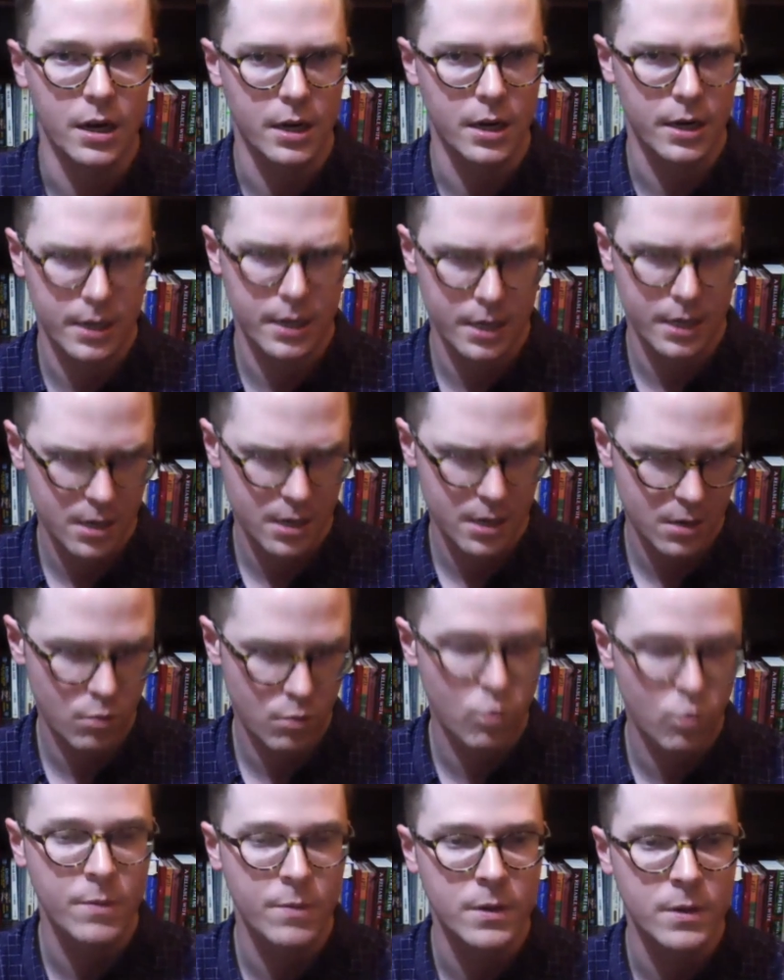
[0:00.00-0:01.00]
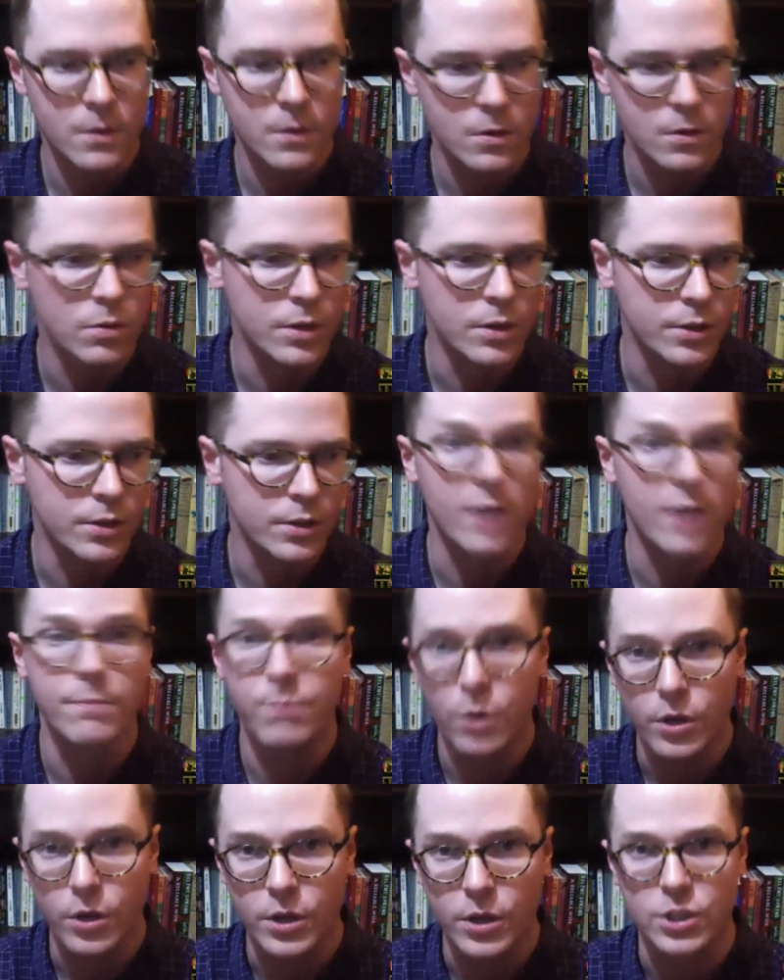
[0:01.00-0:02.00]
a, a, woman who was quite
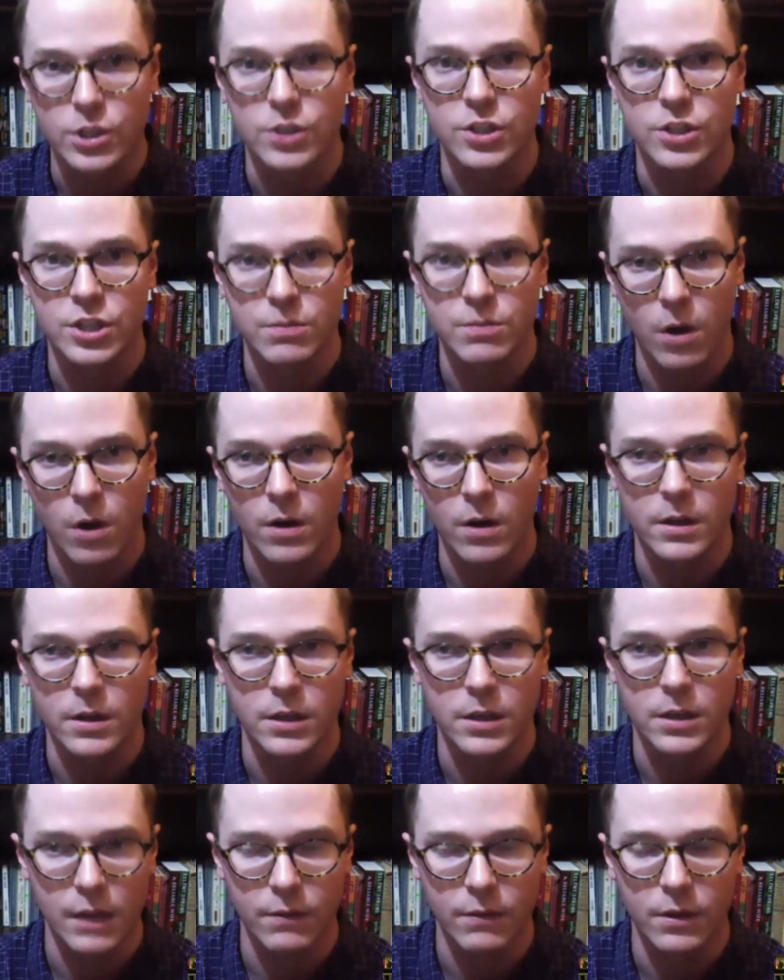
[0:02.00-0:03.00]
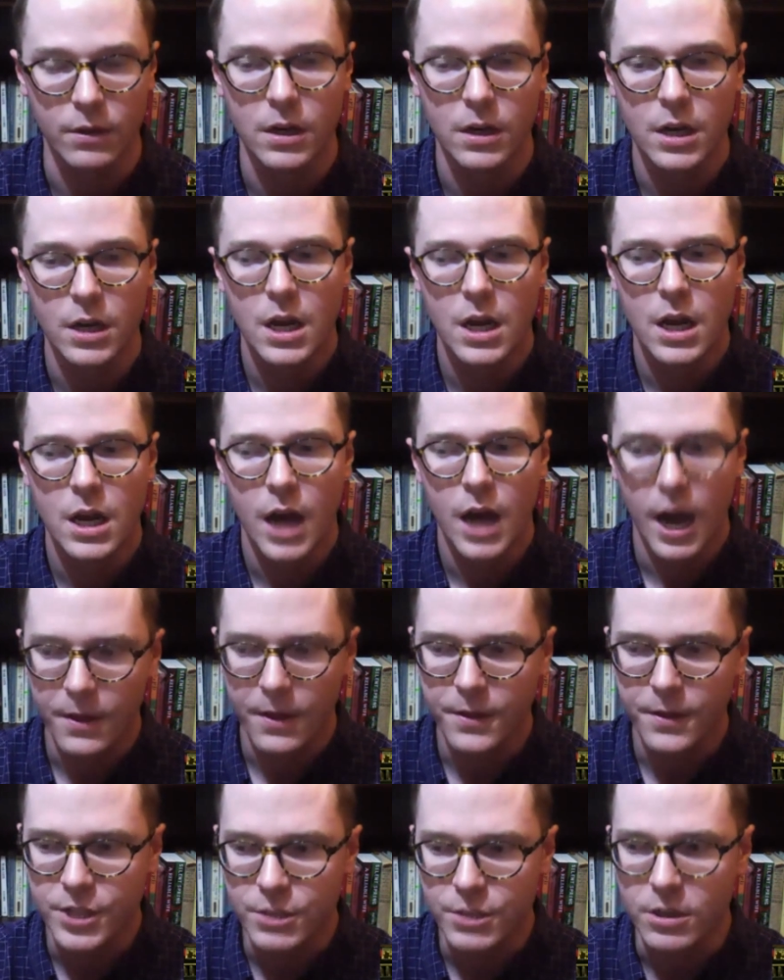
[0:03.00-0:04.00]
bookish and smart and clever. I thought
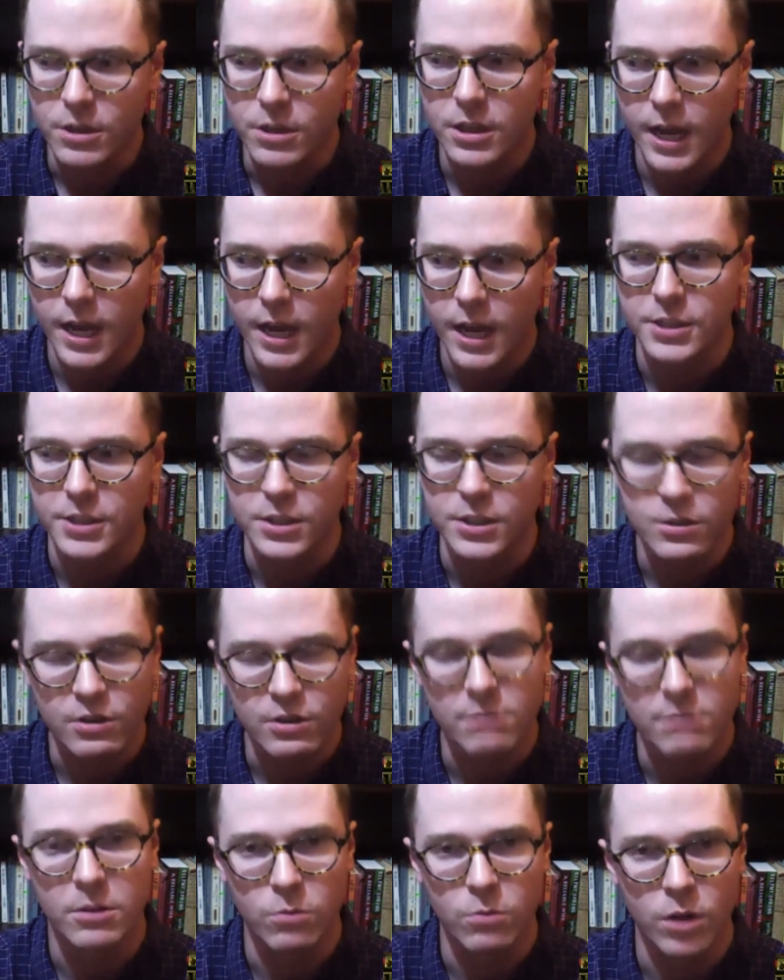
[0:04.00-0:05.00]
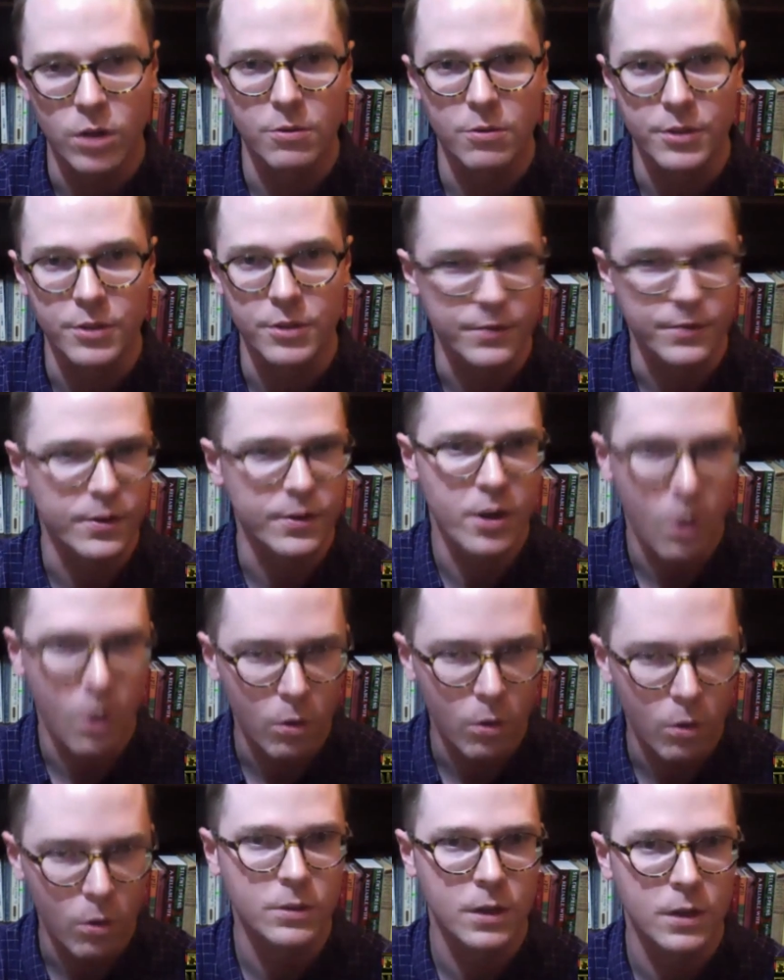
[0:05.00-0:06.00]
that she would clash extremely well with this very
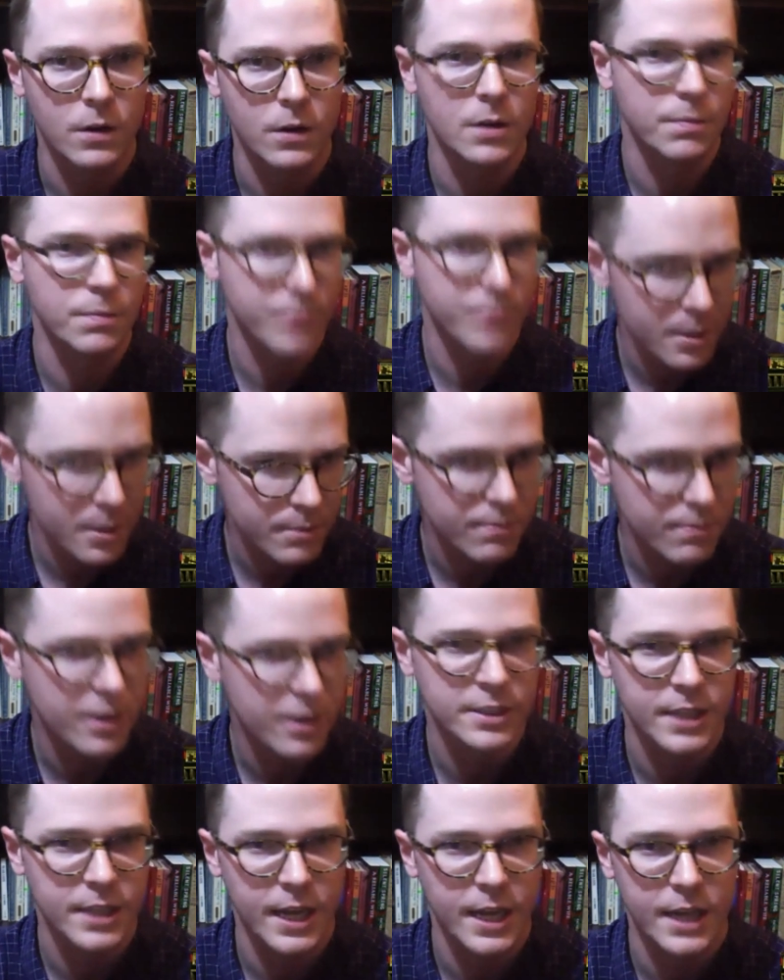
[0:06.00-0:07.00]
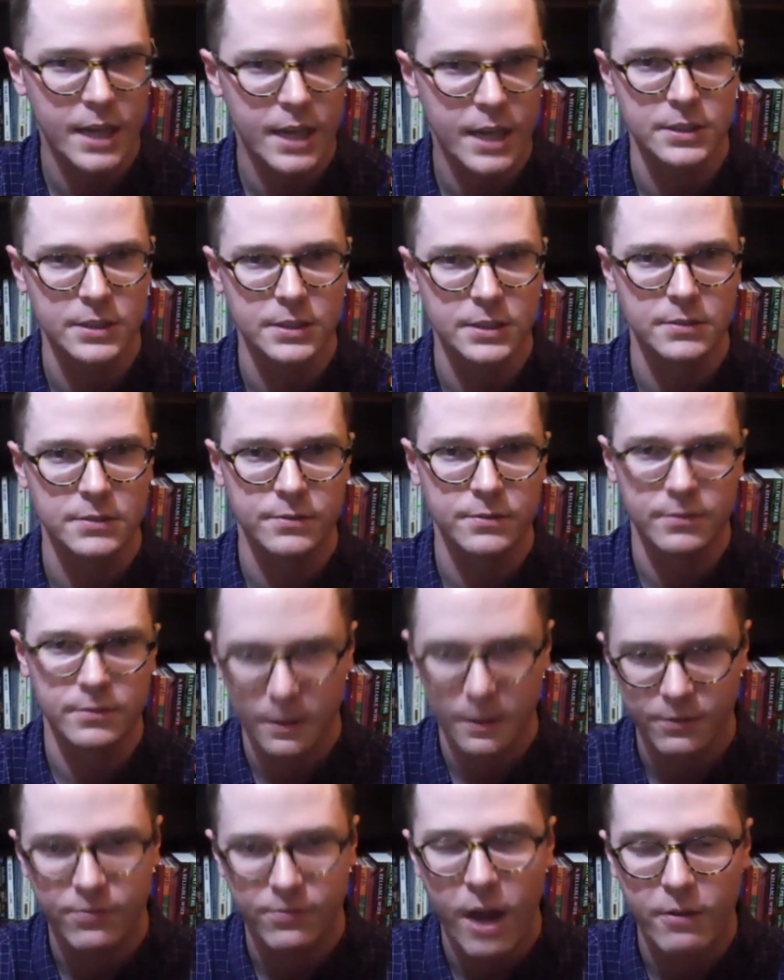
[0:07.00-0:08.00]
old guard, big mustaches,
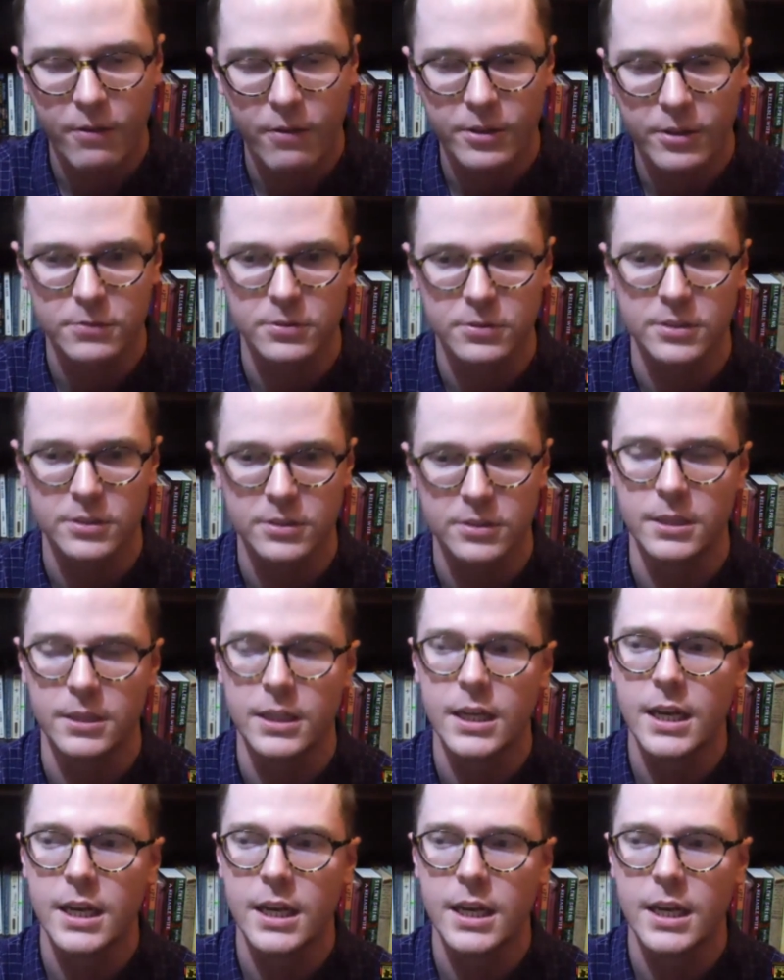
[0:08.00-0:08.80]
frowny sorts of men.